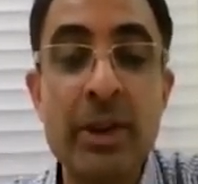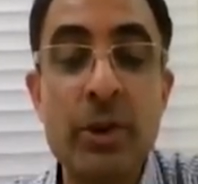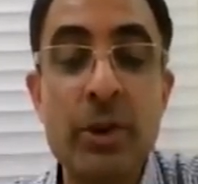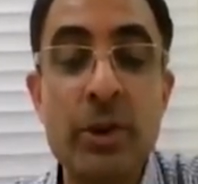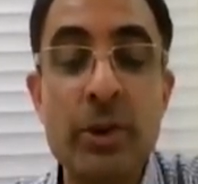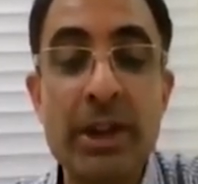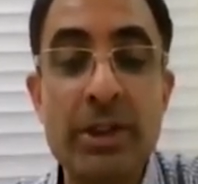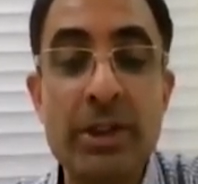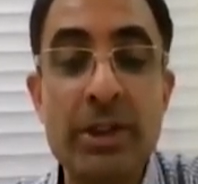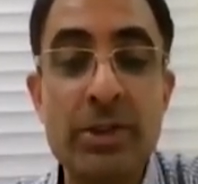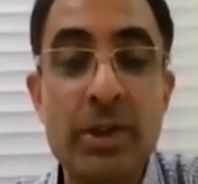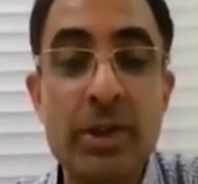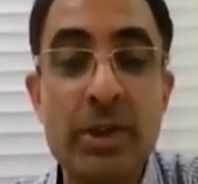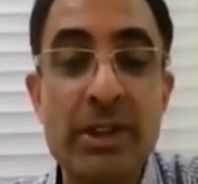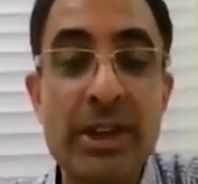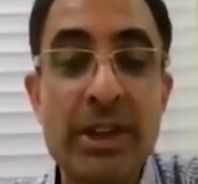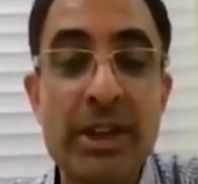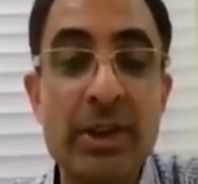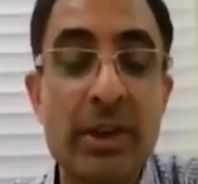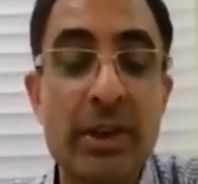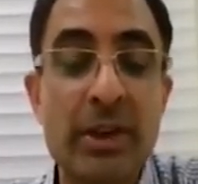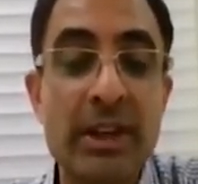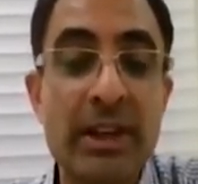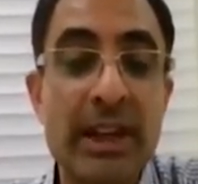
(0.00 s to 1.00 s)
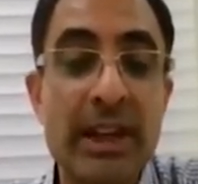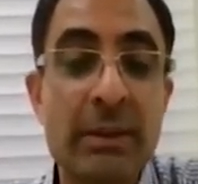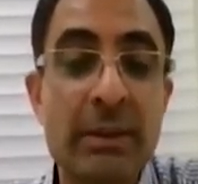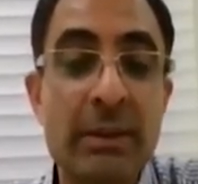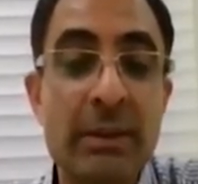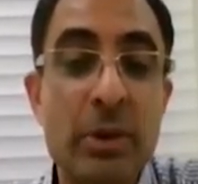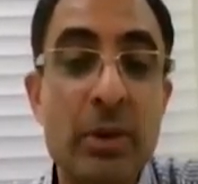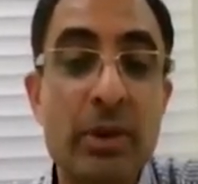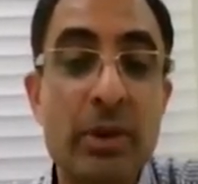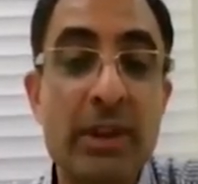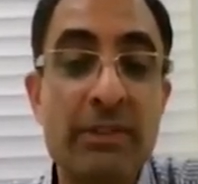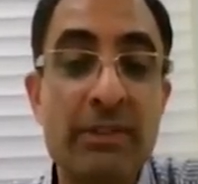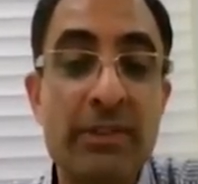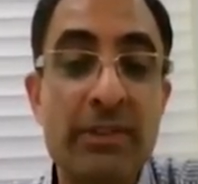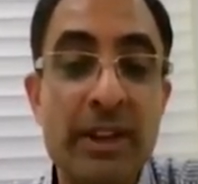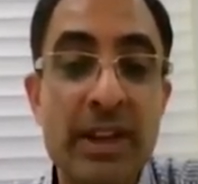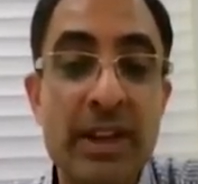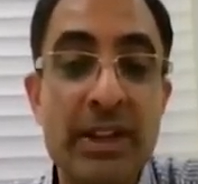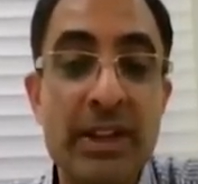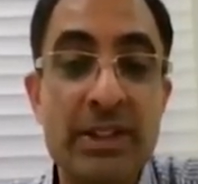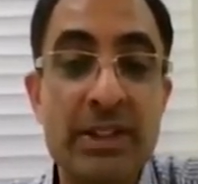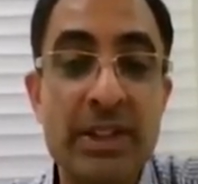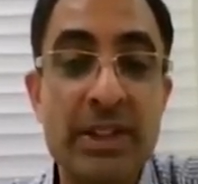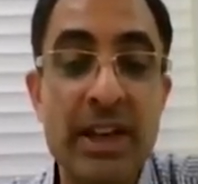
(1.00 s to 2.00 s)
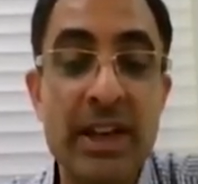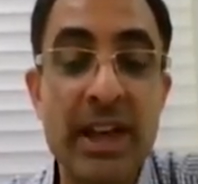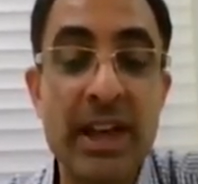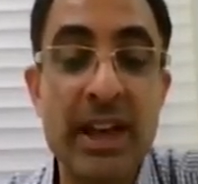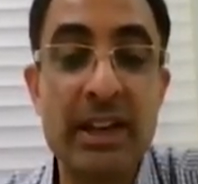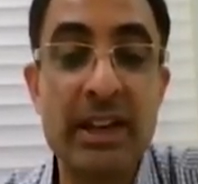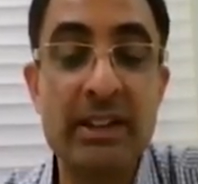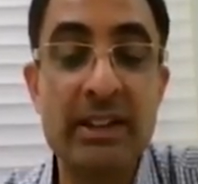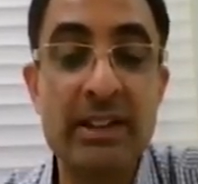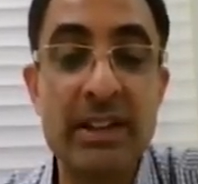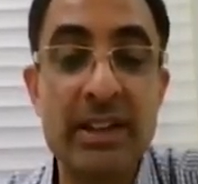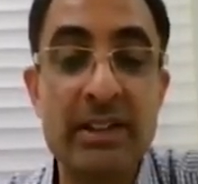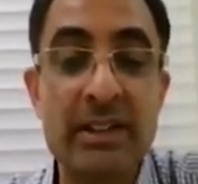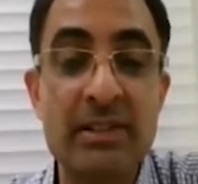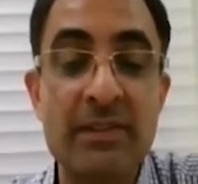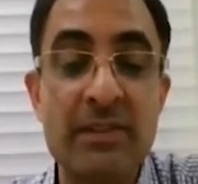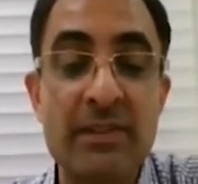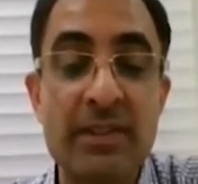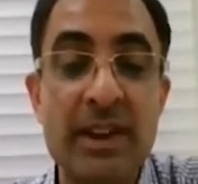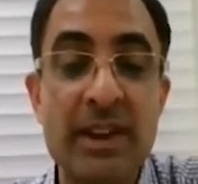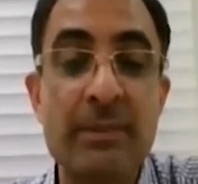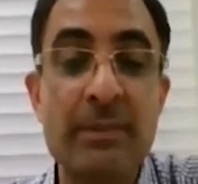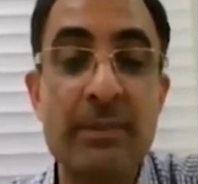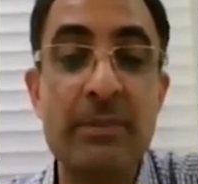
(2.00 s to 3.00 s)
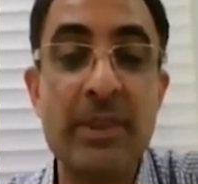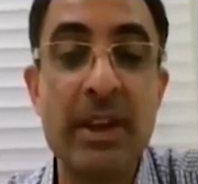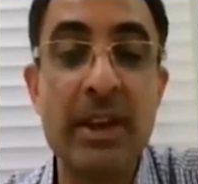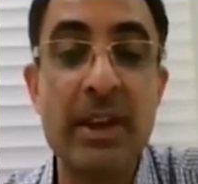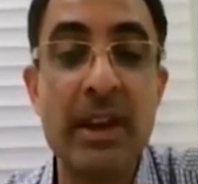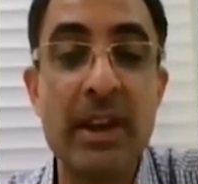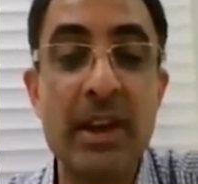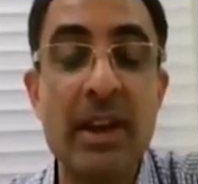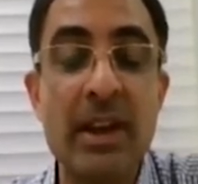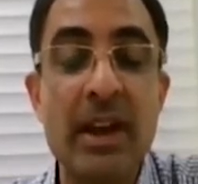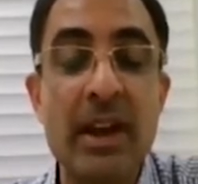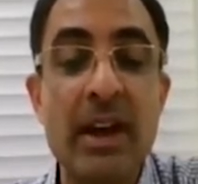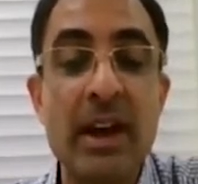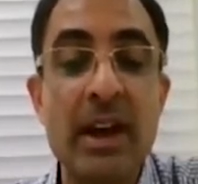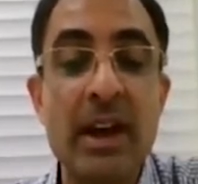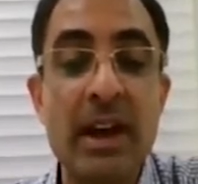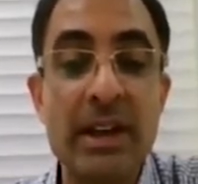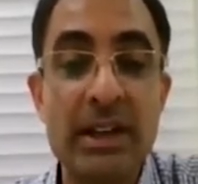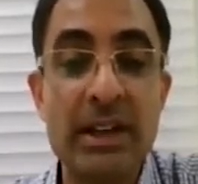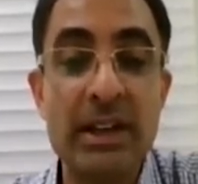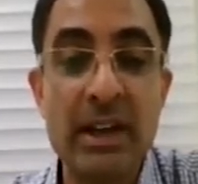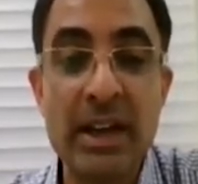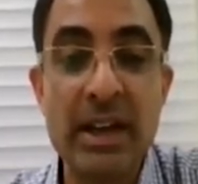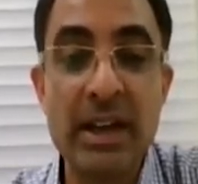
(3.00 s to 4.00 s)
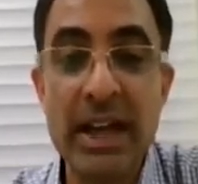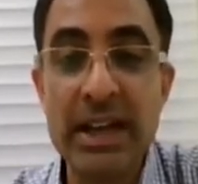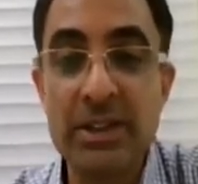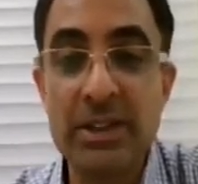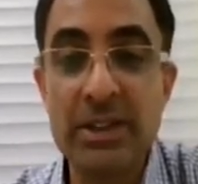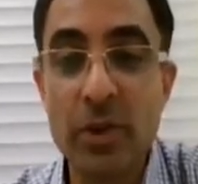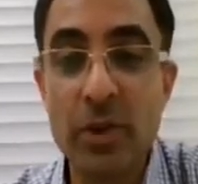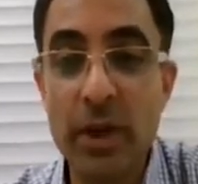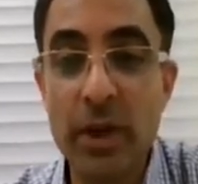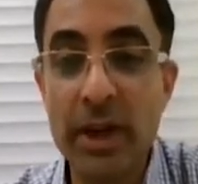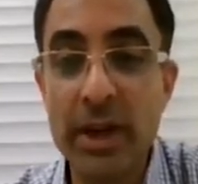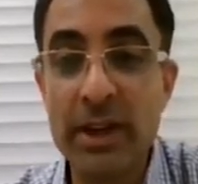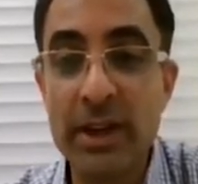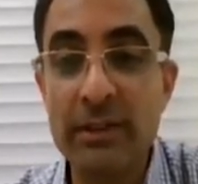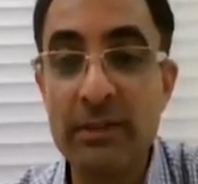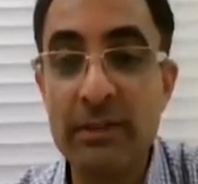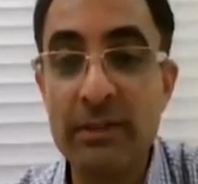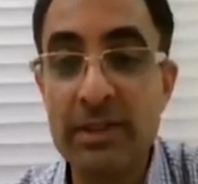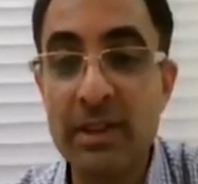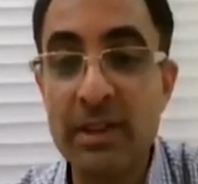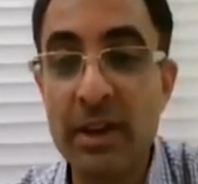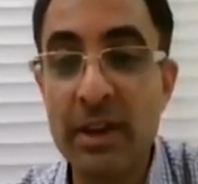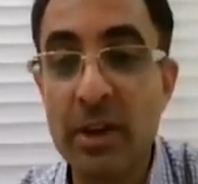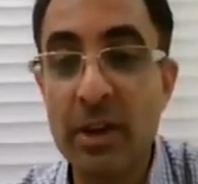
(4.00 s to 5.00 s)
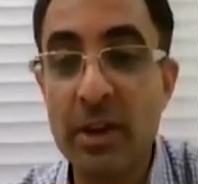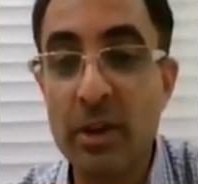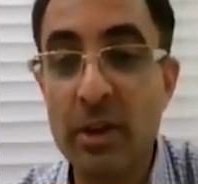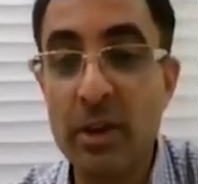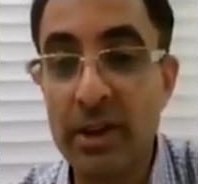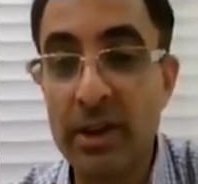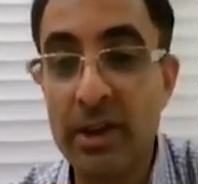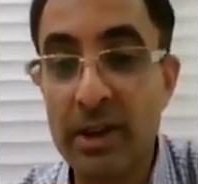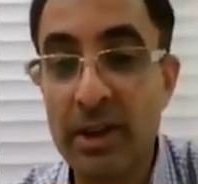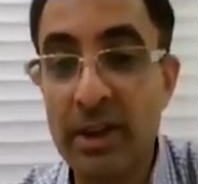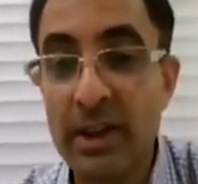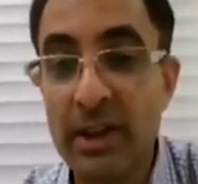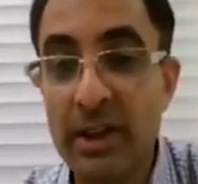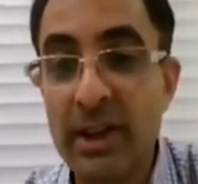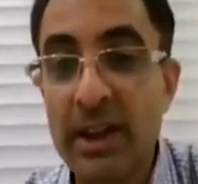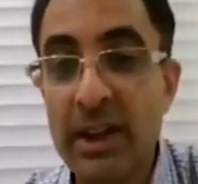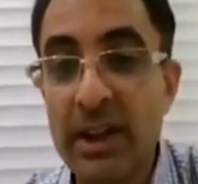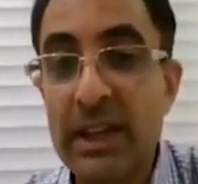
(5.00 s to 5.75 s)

to ensure that you are able to differentiate this from the underlying solid, the visceral organ.